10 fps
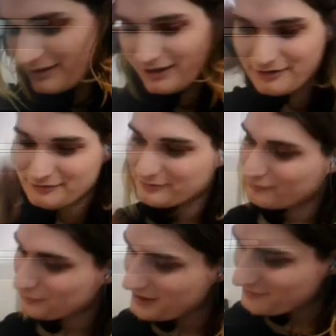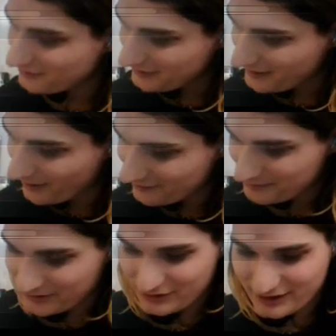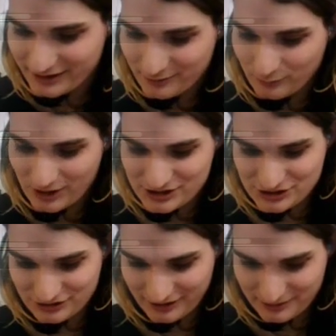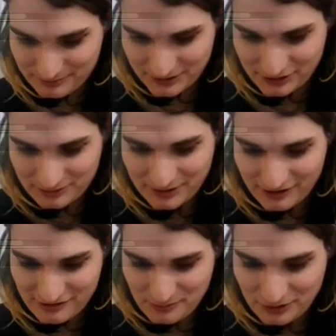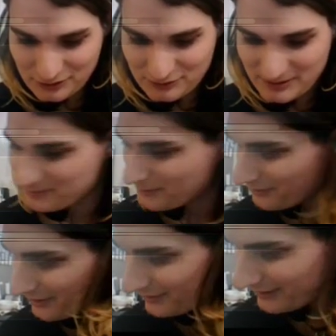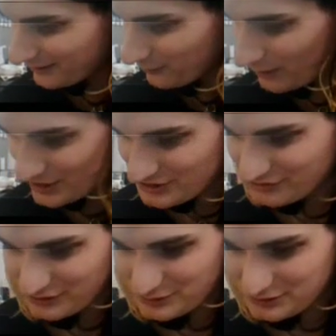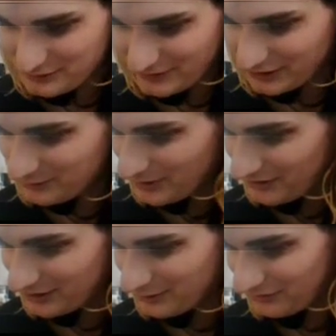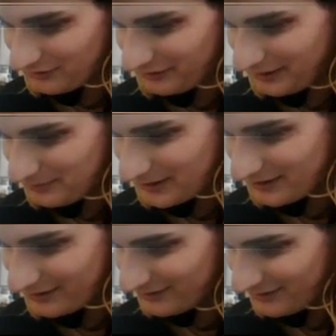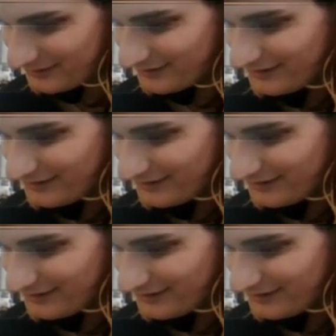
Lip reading: I recently I've been like because I'm one of those people that like watches a YouTube video while they go to sleep because